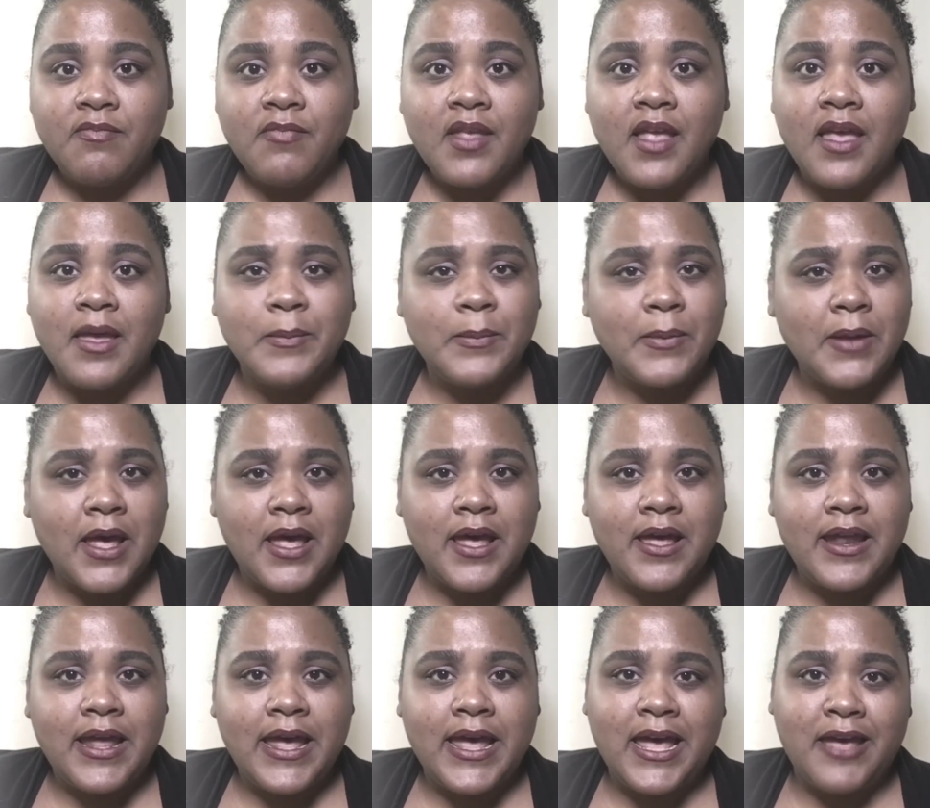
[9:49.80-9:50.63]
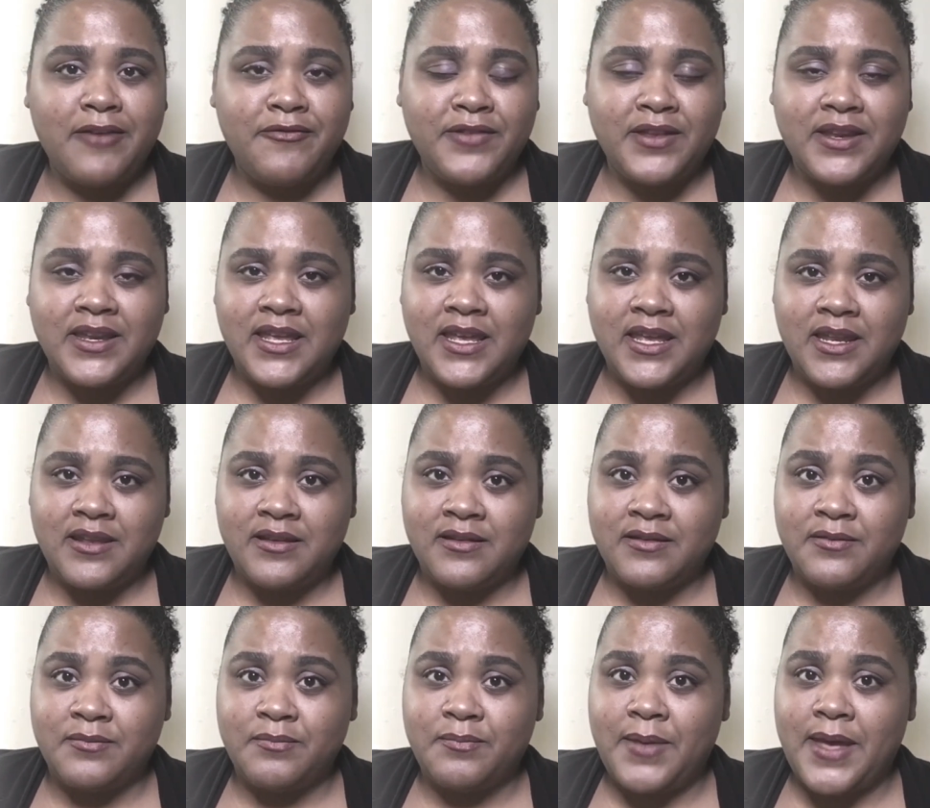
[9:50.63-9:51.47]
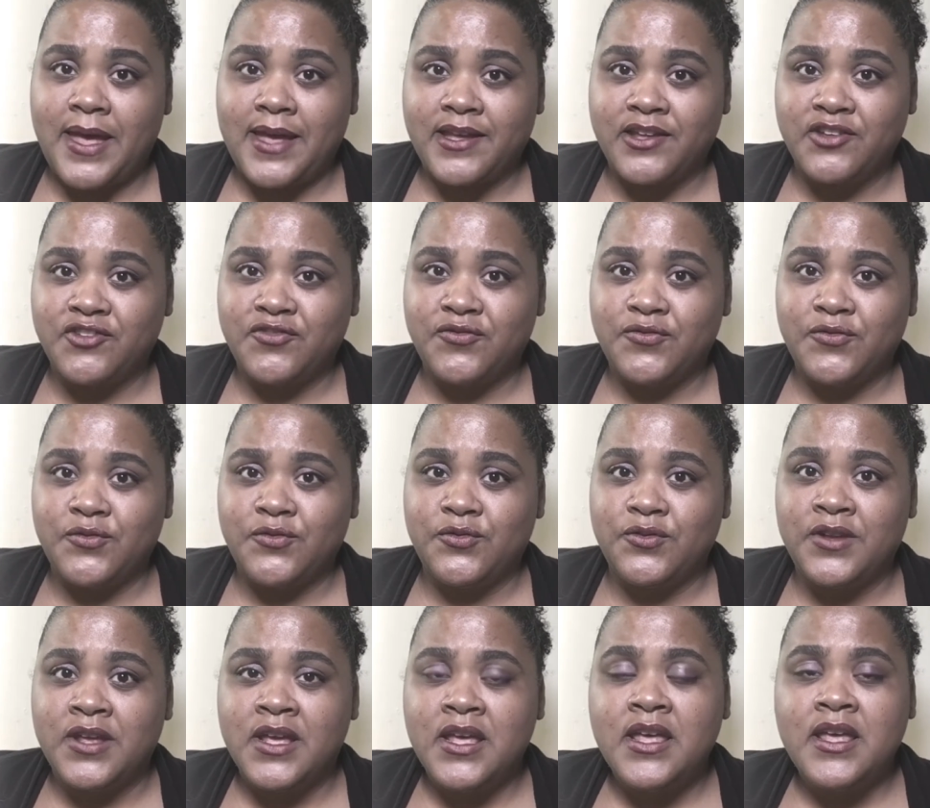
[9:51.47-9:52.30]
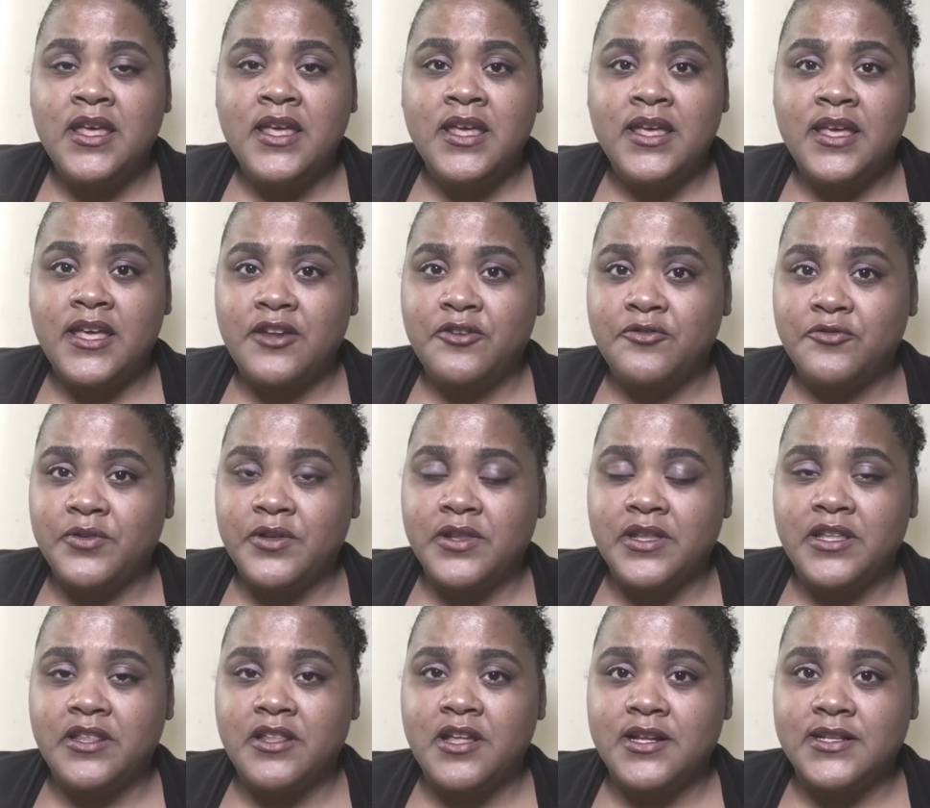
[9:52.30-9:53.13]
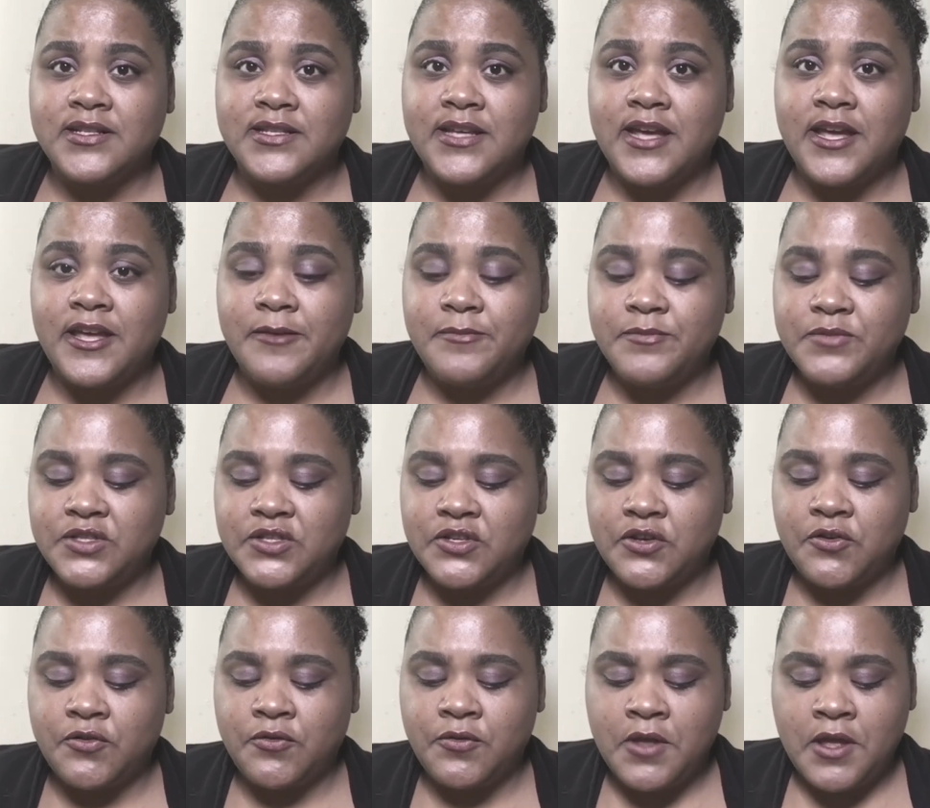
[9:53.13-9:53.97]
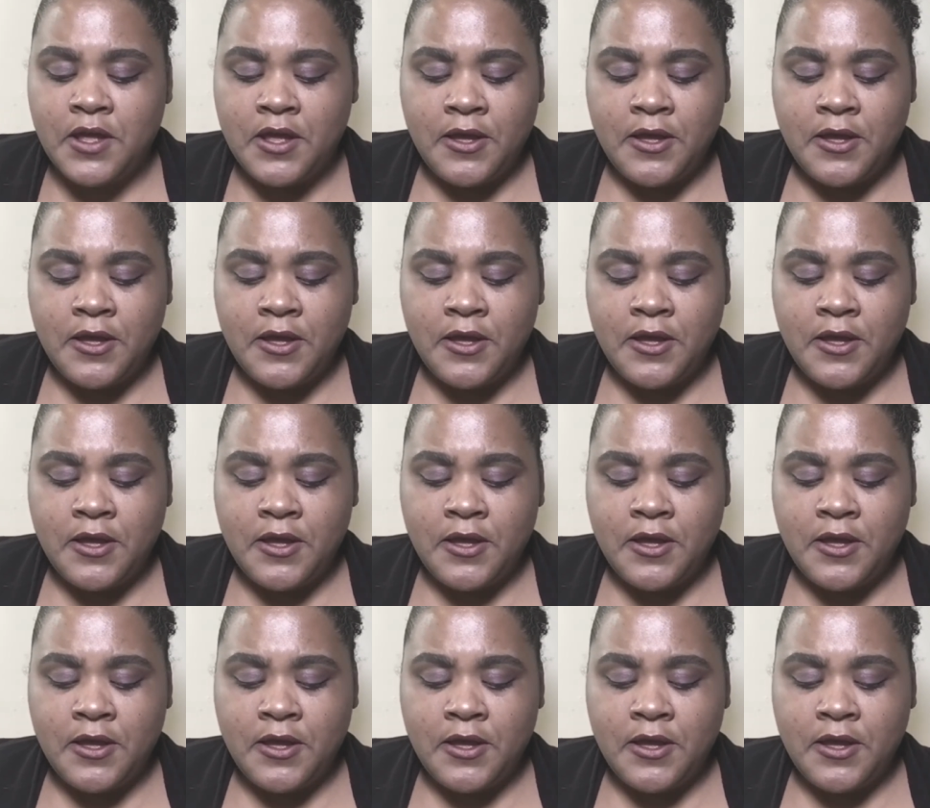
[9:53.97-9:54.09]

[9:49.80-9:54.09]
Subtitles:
I haven't eaten packaged food in a really long time, so